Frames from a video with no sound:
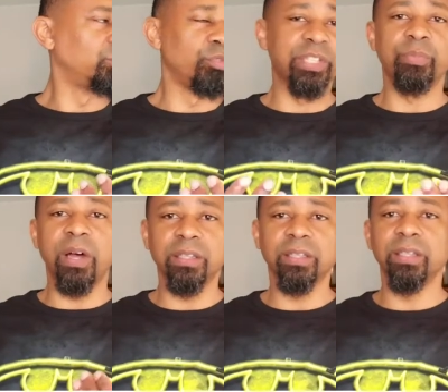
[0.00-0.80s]

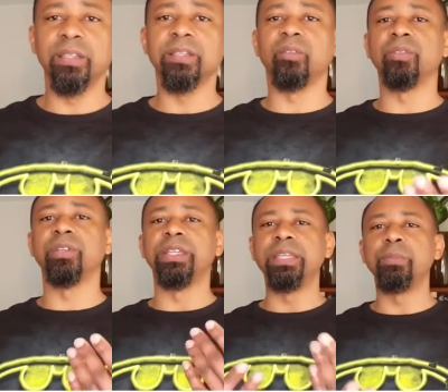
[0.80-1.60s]
responses or
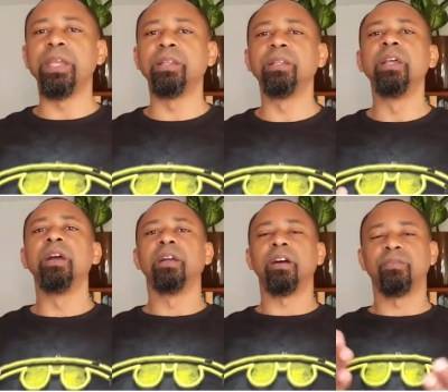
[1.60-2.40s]
the email
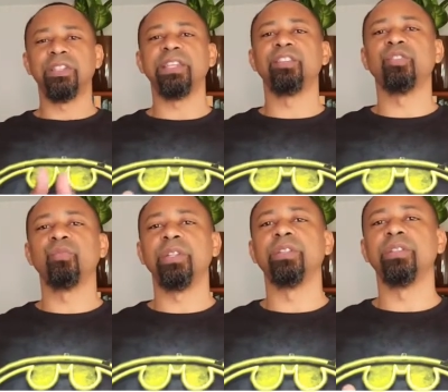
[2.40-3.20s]

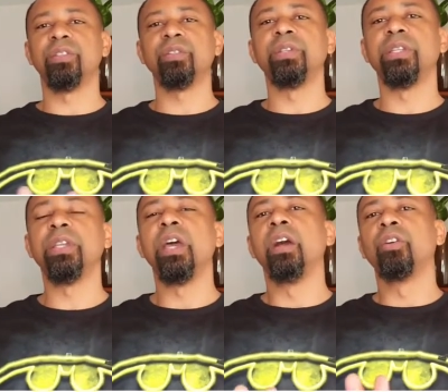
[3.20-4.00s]
conversation with the student,